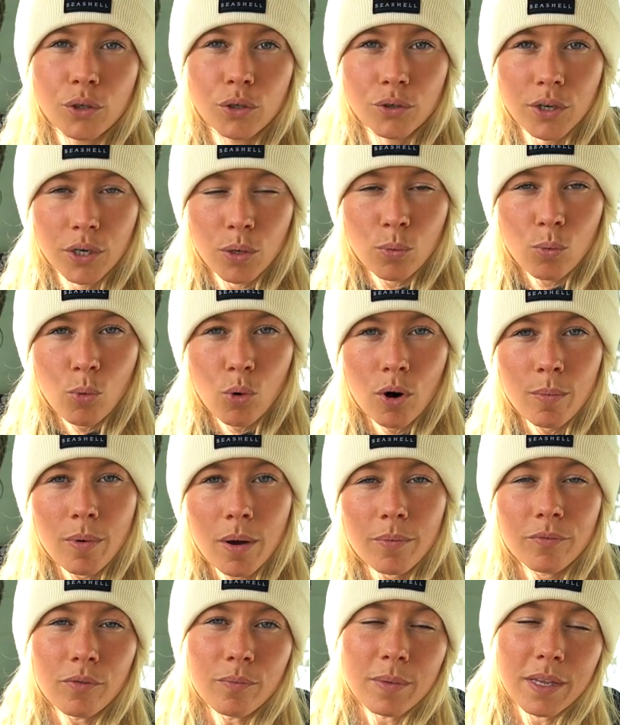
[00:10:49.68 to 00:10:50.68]
you're trying to warm
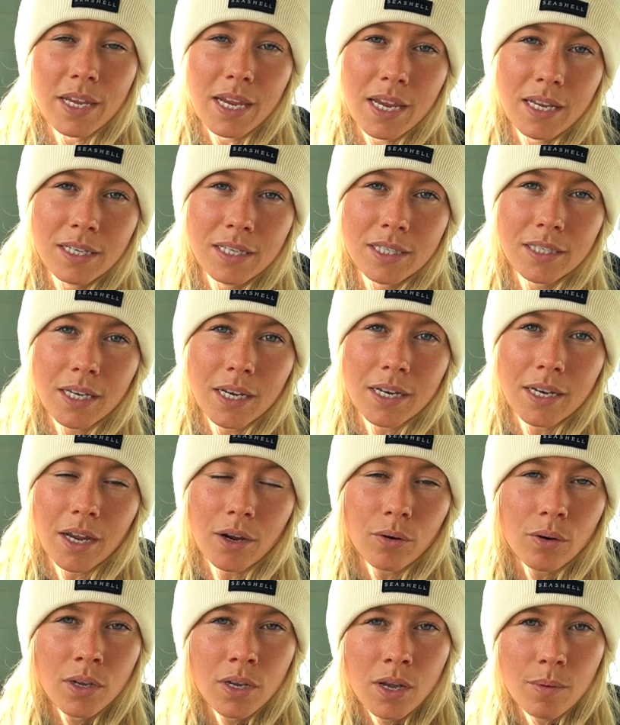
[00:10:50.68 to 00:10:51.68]
up from the inside
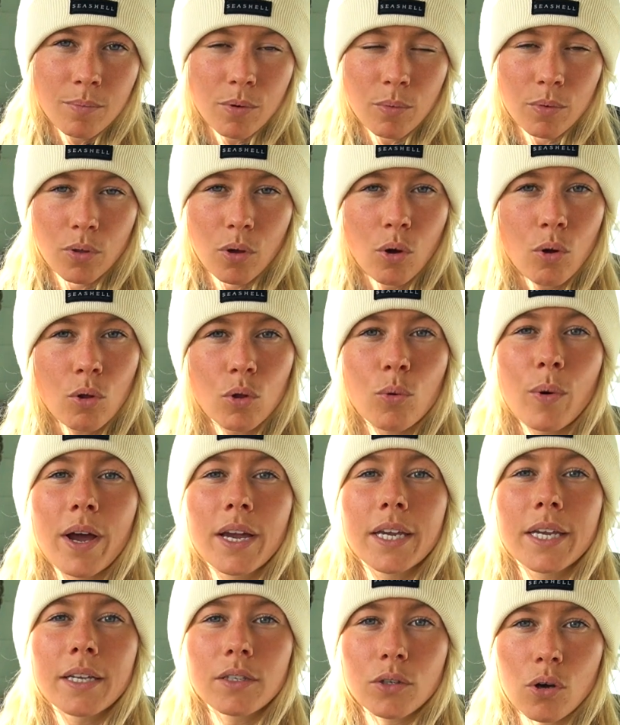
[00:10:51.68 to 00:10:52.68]
out, but with all the
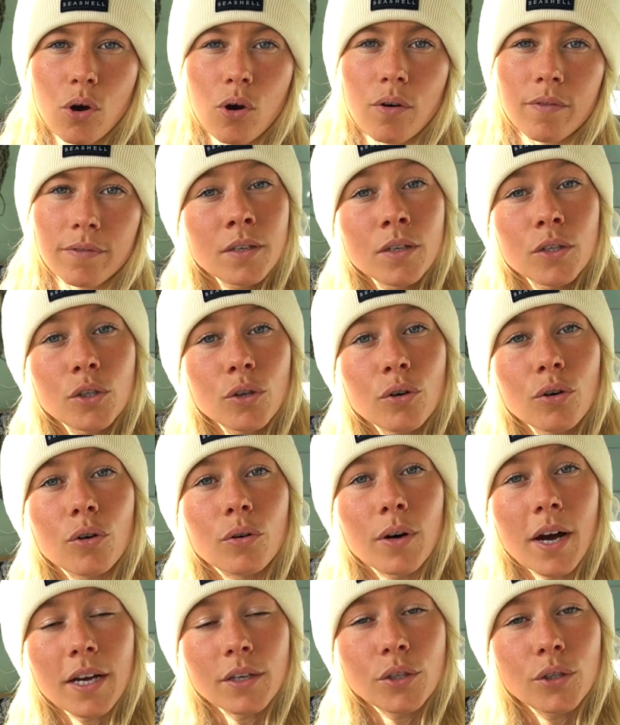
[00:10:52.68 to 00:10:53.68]
wet kit off.
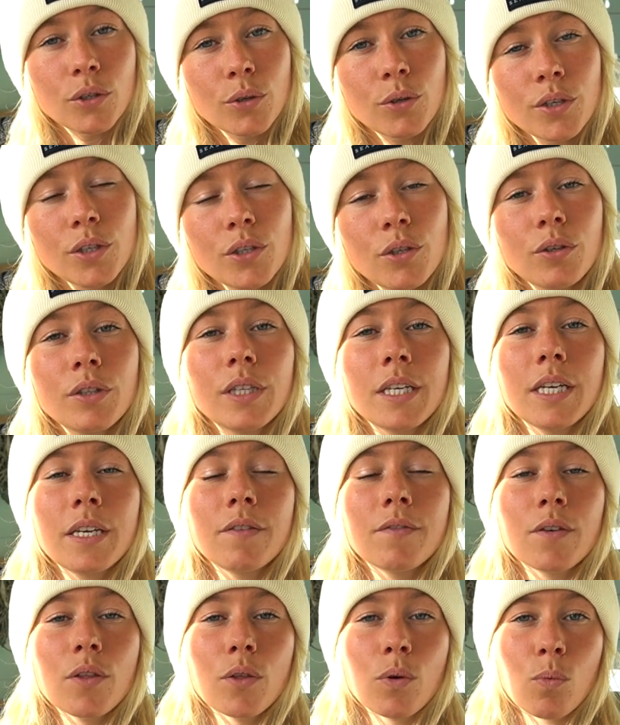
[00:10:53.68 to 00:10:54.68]
So as soon as you
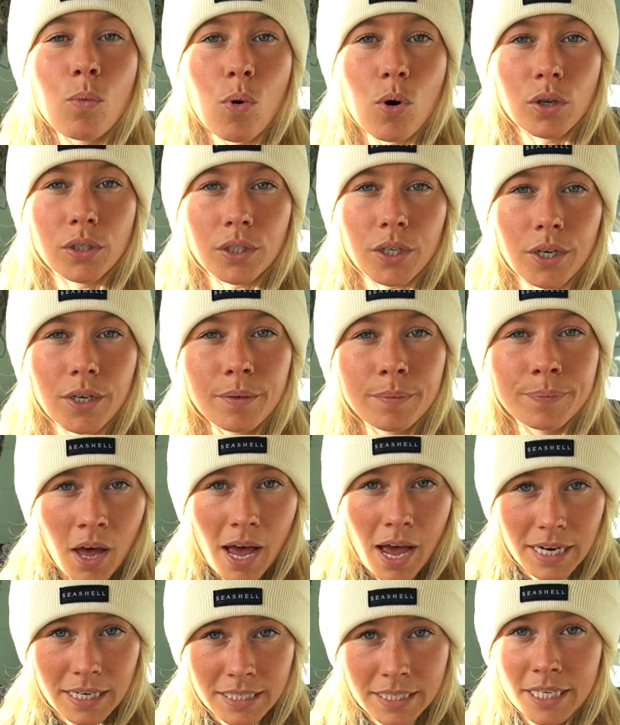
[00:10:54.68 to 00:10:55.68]
leave the water,
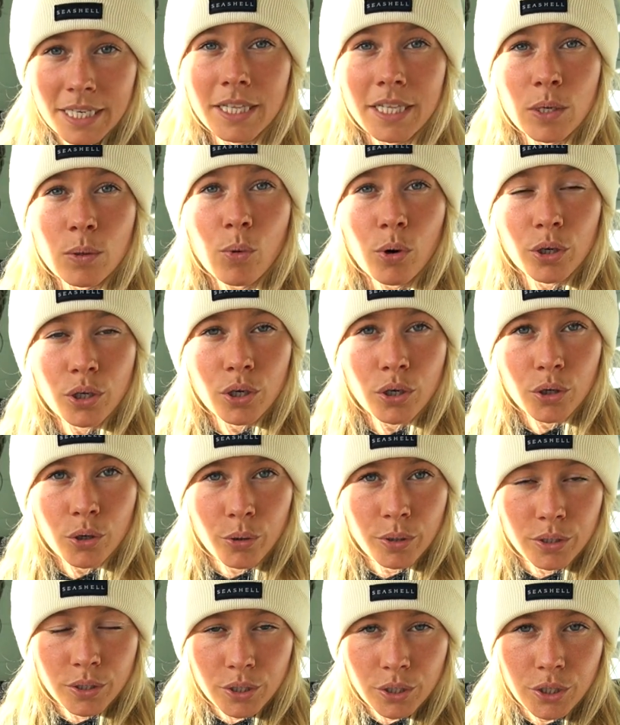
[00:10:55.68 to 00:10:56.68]
ideally what you're
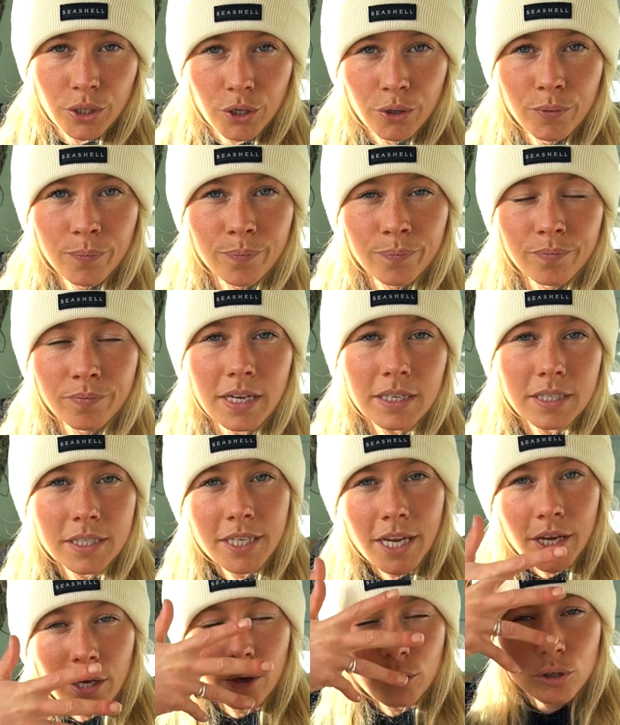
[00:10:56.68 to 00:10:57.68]
going to do is
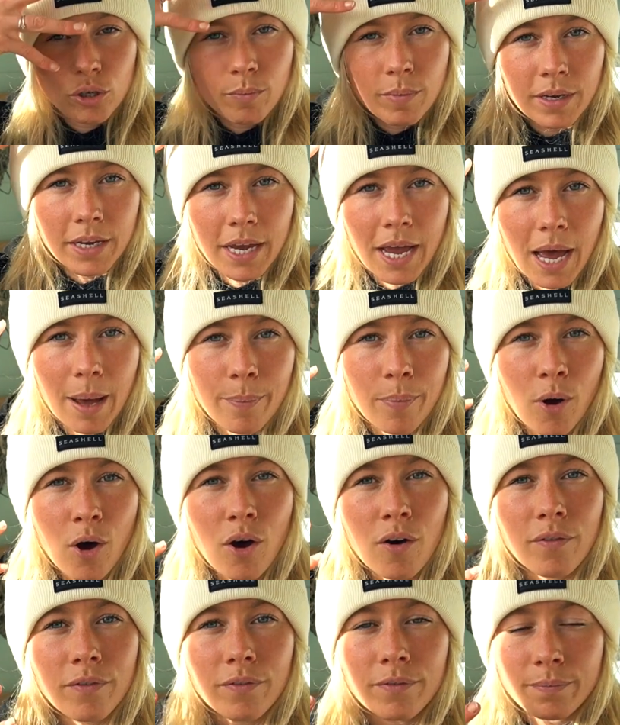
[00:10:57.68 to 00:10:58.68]
take your swimming cap
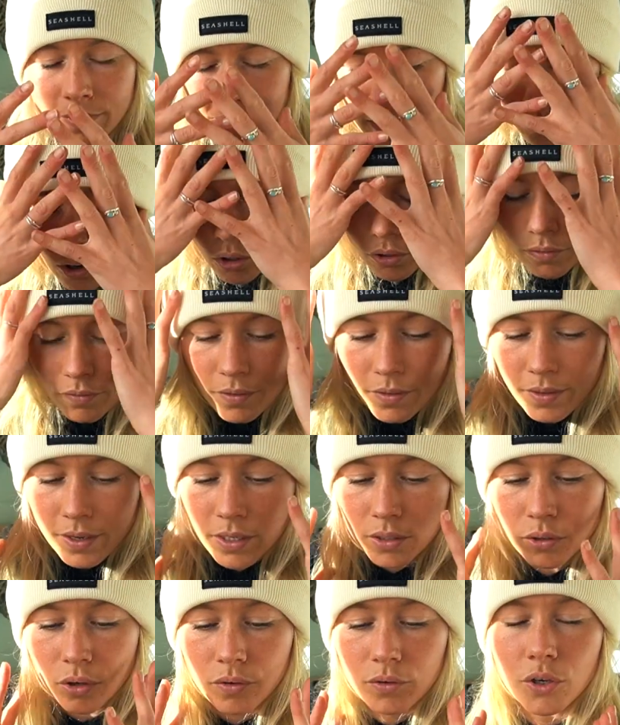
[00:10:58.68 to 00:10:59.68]
off, take all of the
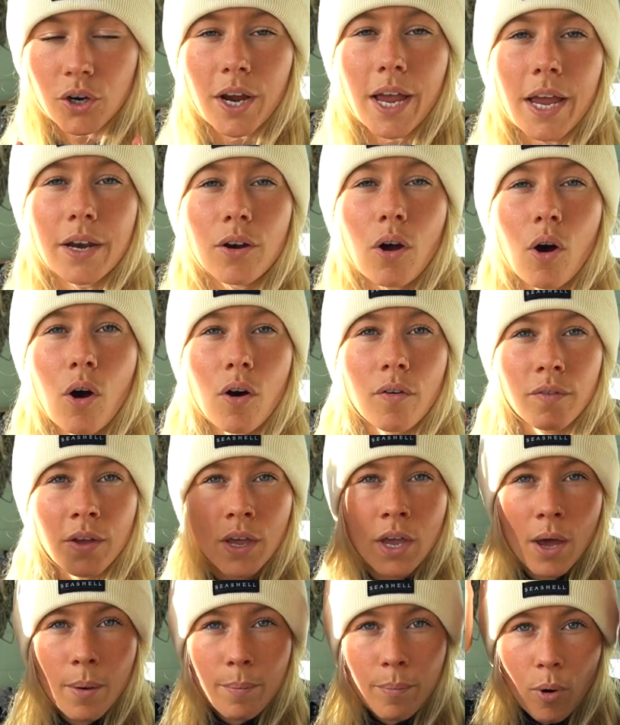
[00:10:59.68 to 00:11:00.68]
things on your head off,
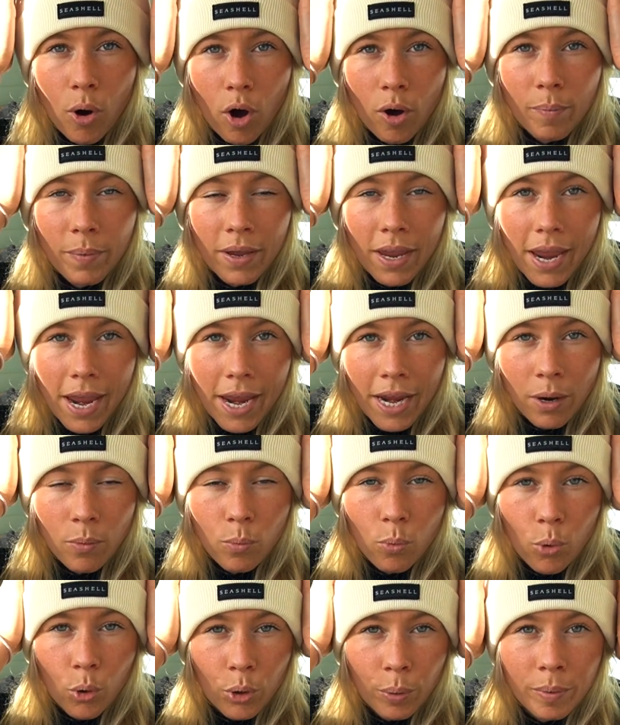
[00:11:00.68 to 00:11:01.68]
pop a
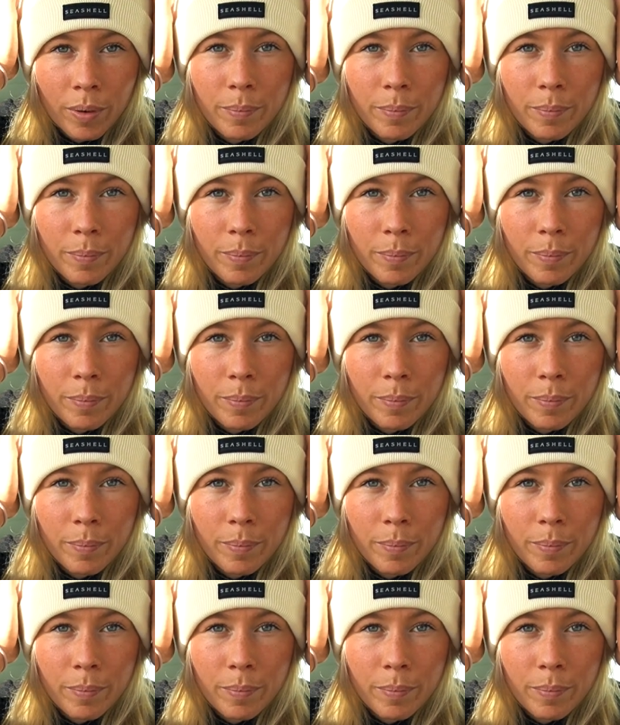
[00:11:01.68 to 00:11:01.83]
warm